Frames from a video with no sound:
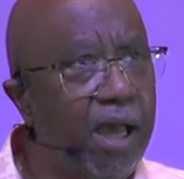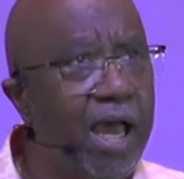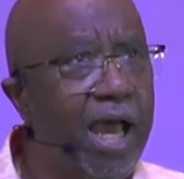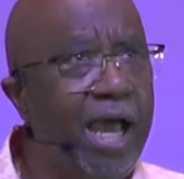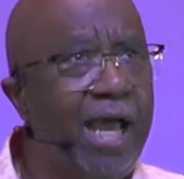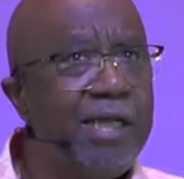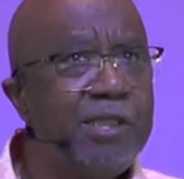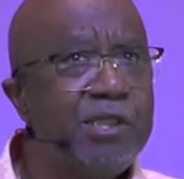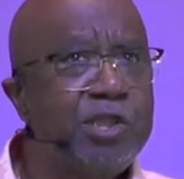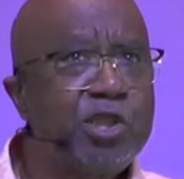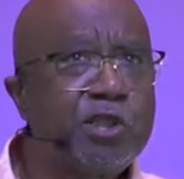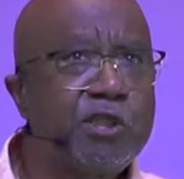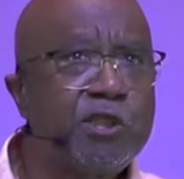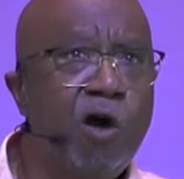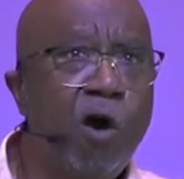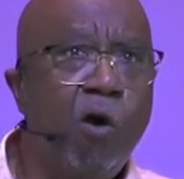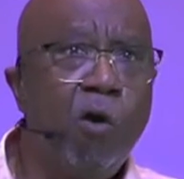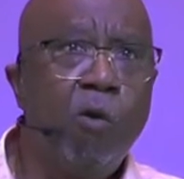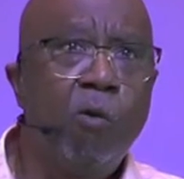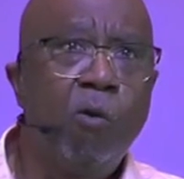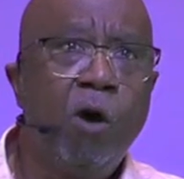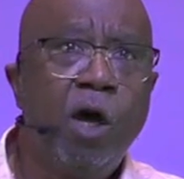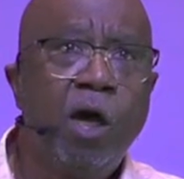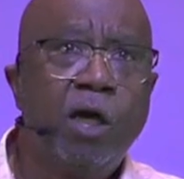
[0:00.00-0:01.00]
And
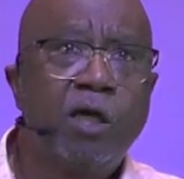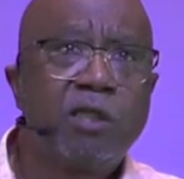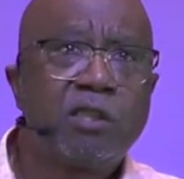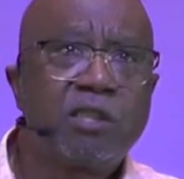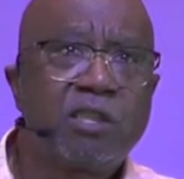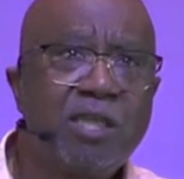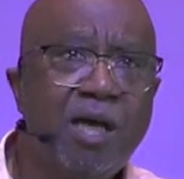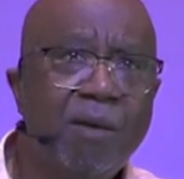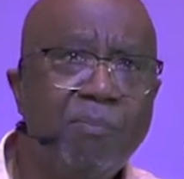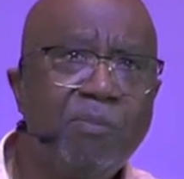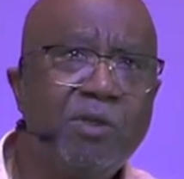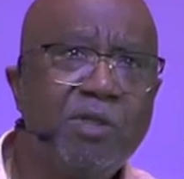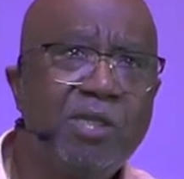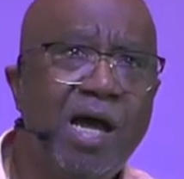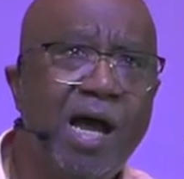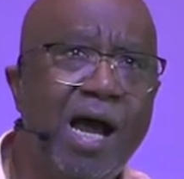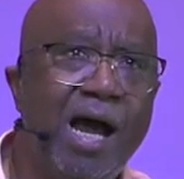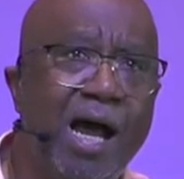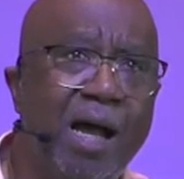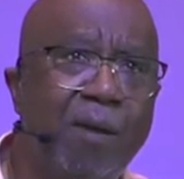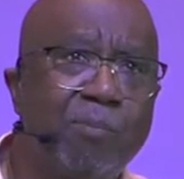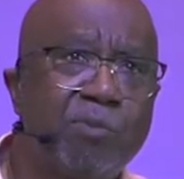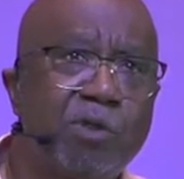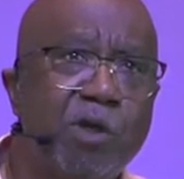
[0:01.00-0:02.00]
so
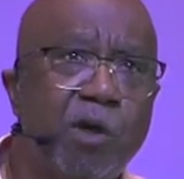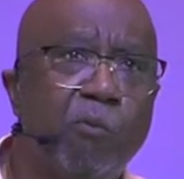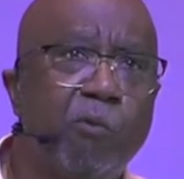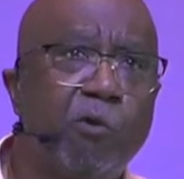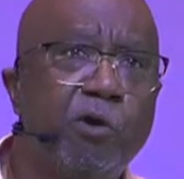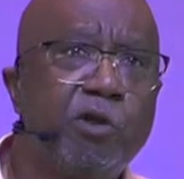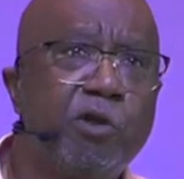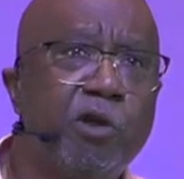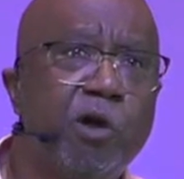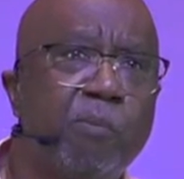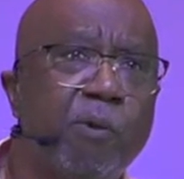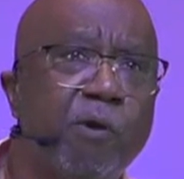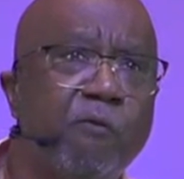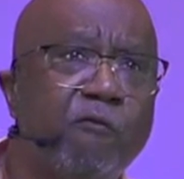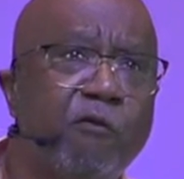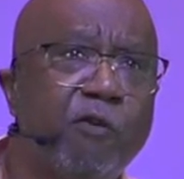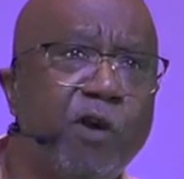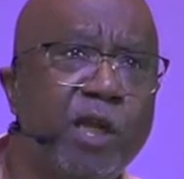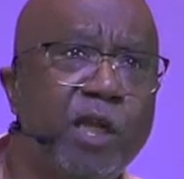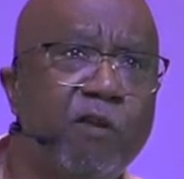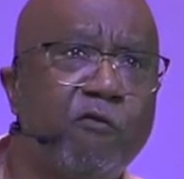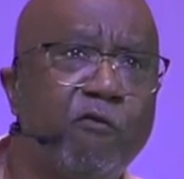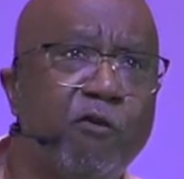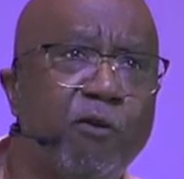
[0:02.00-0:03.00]
sometimes when you're
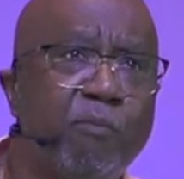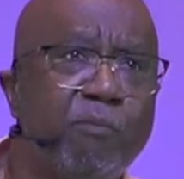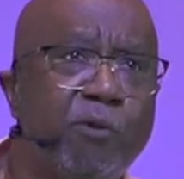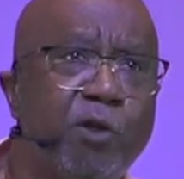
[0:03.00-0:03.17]
prevented from